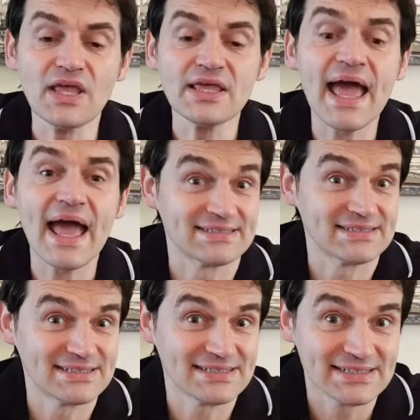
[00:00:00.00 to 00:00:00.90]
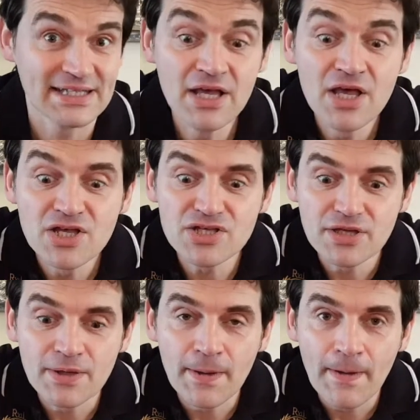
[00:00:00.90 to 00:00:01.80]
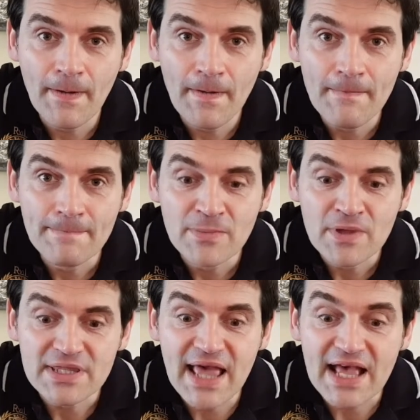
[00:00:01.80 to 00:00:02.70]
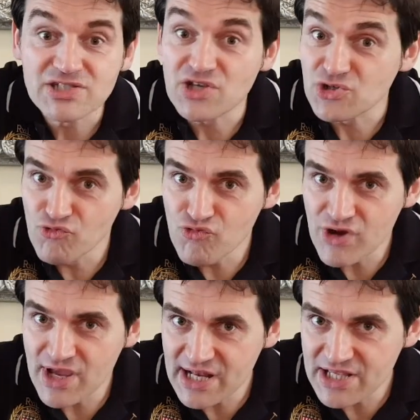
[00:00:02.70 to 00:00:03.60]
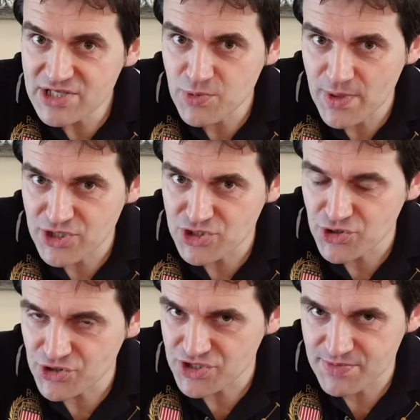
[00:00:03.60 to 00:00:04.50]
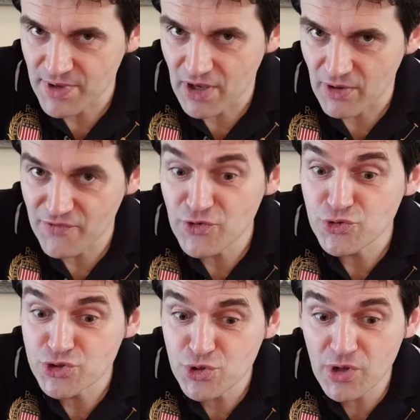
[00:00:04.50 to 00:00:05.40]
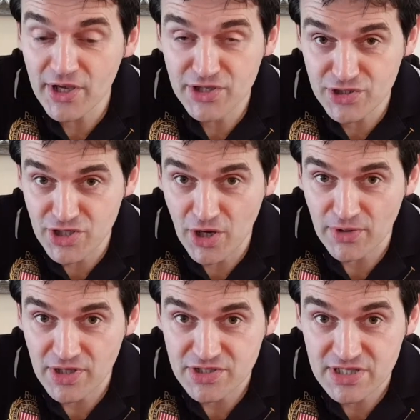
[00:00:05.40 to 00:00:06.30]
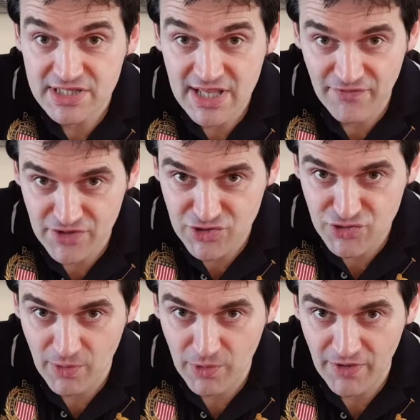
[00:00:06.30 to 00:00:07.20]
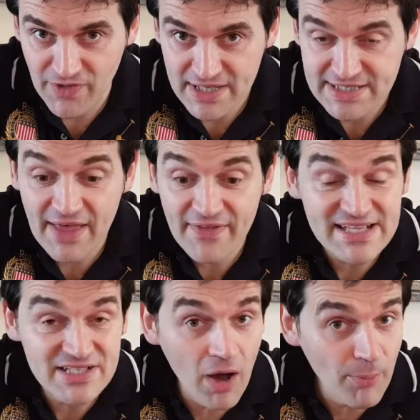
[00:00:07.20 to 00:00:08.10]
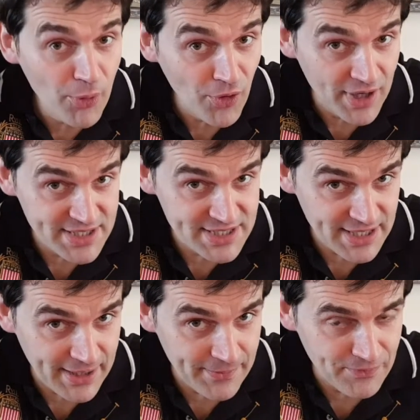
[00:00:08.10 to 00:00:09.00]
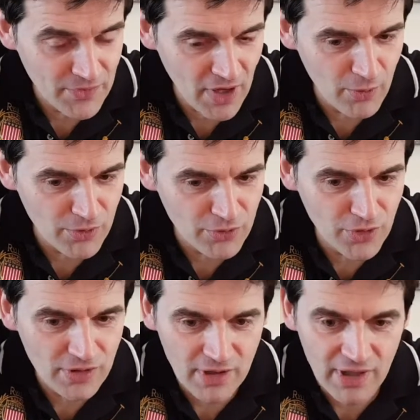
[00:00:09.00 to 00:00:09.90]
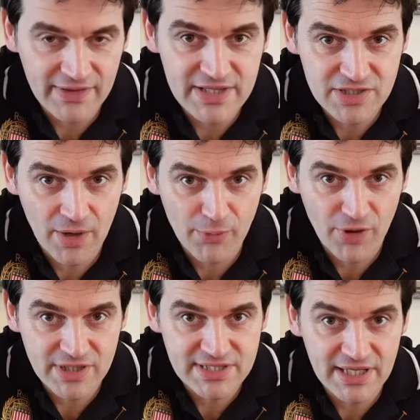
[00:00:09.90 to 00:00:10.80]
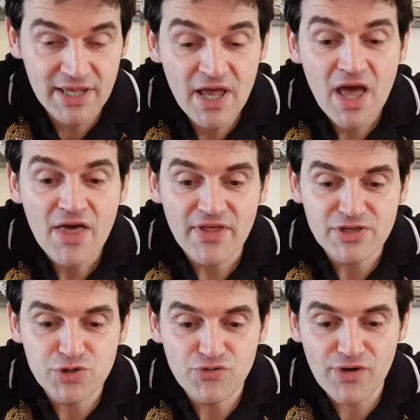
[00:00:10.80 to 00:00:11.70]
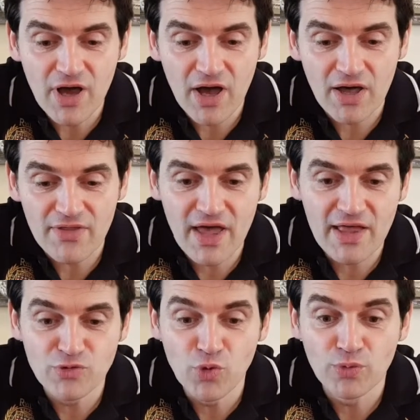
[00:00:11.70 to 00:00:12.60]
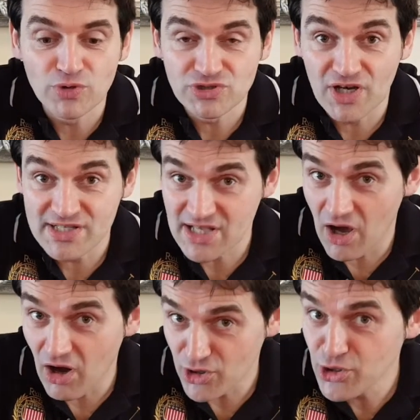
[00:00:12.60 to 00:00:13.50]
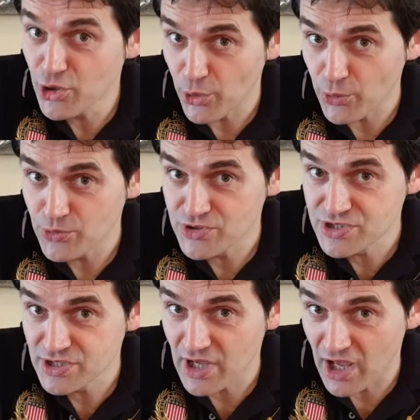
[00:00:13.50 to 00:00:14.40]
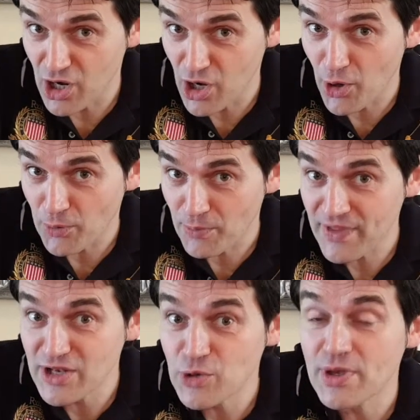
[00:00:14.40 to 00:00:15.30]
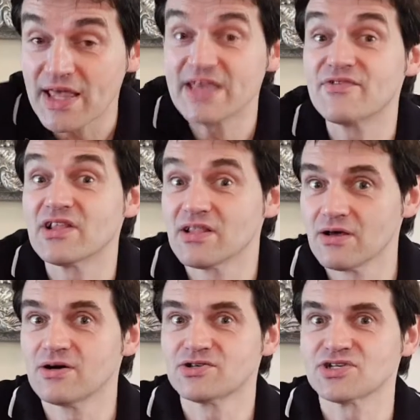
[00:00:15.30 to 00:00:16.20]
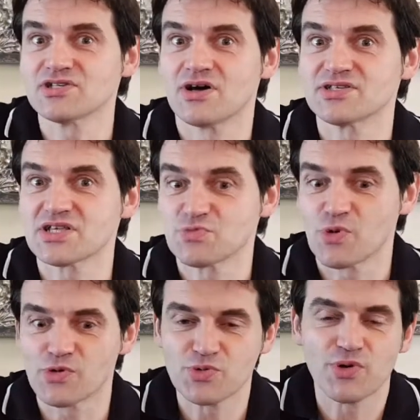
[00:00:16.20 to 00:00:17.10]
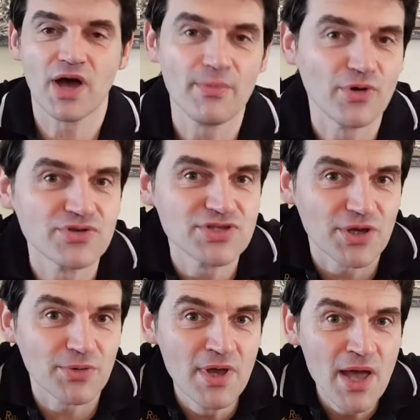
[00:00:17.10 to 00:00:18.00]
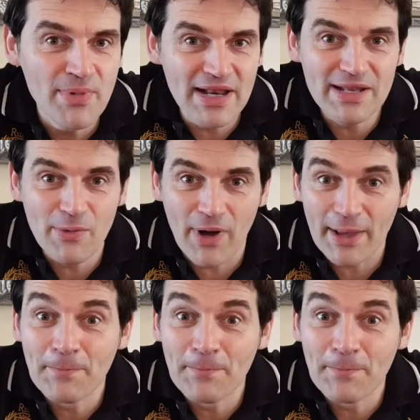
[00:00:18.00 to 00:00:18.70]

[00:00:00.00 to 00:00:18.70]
already smell it before you've even opened the box. Yes, it's a really sweet sugar smell. If you do like your donuts, definitely try one of these. Now, these are pricey. I will not lie, these are pricey. They do, their normal size are huge alone, but then you get even larger sizes, which we'll come on to. But anyway...